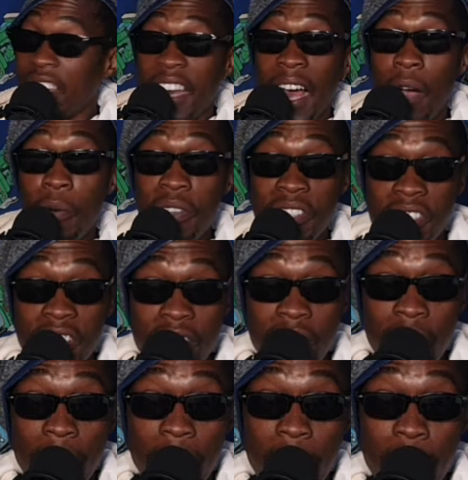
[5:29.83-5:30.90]
now it's
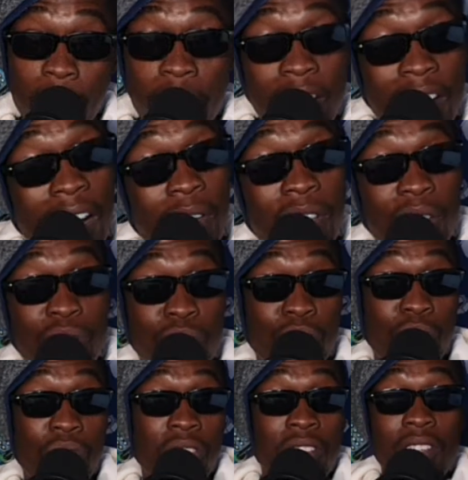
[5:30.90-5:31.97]
here. Now the
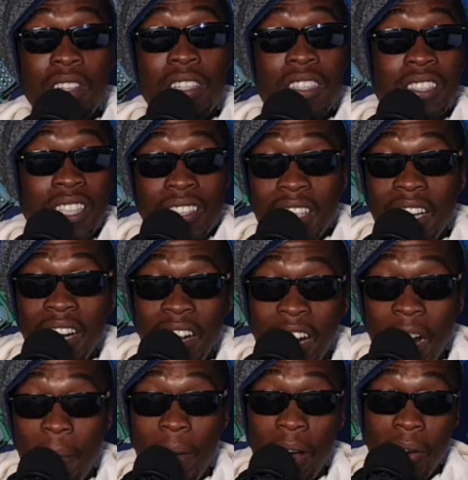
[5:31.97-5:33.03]
truth just gotta
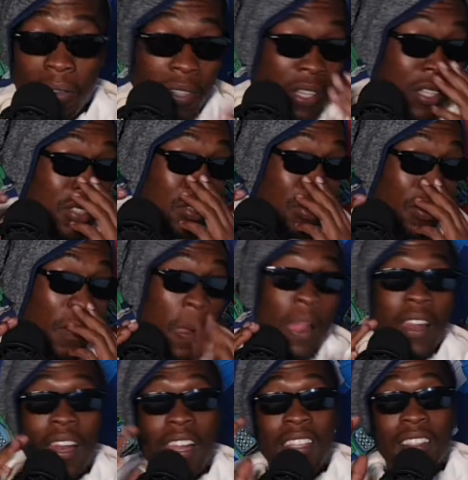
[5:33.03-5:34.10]
come out. So
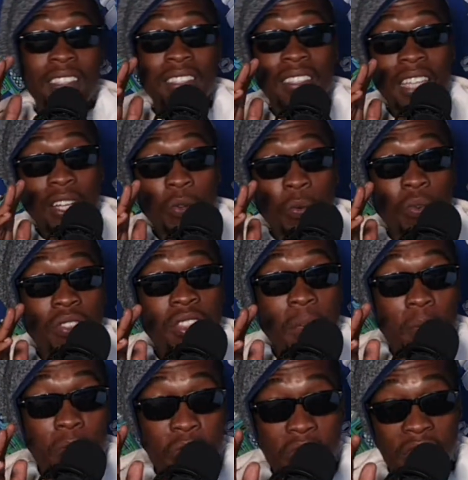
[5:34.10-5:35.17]
let's start with the
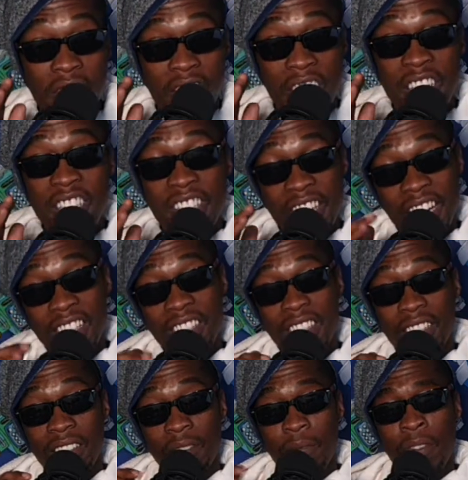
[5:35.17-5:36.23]
music
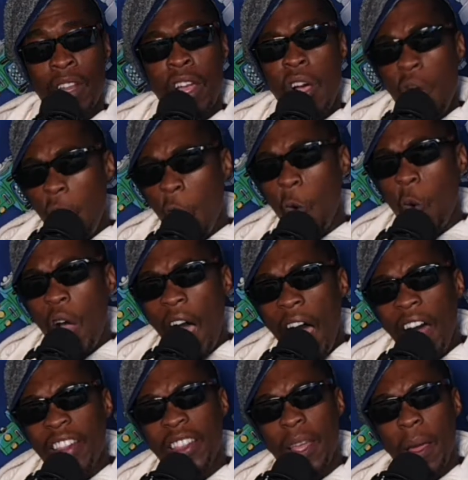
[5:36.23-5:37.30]
industry. Who
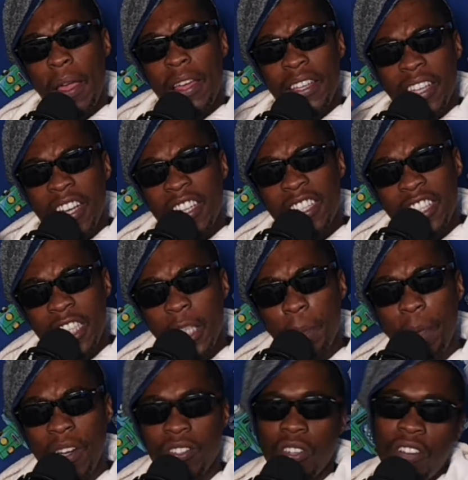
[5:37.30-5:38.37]
are the
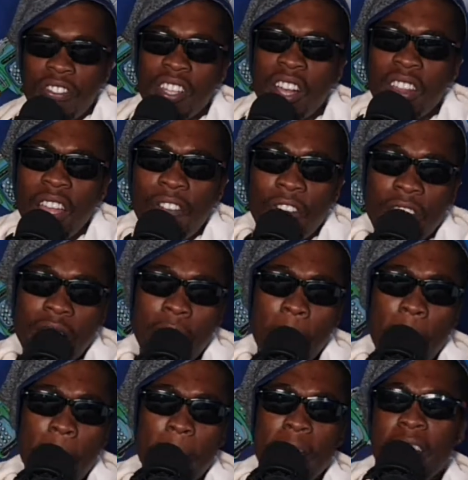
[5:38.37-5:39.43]
gatekeepers of South Africa
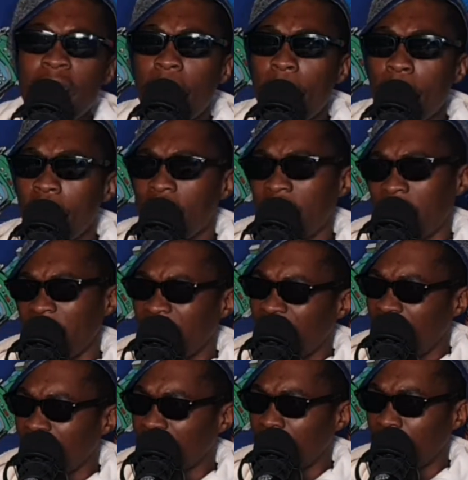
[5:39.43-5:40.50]
in the music
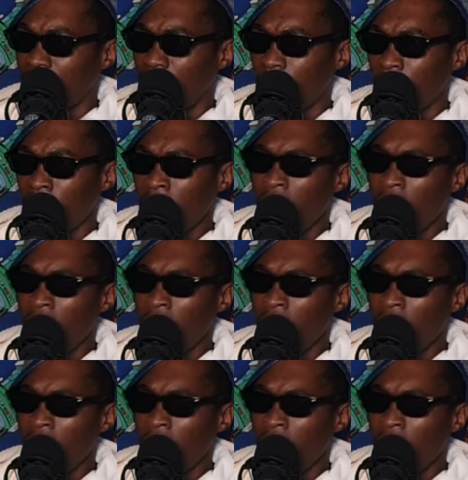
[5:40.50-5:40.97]
industry?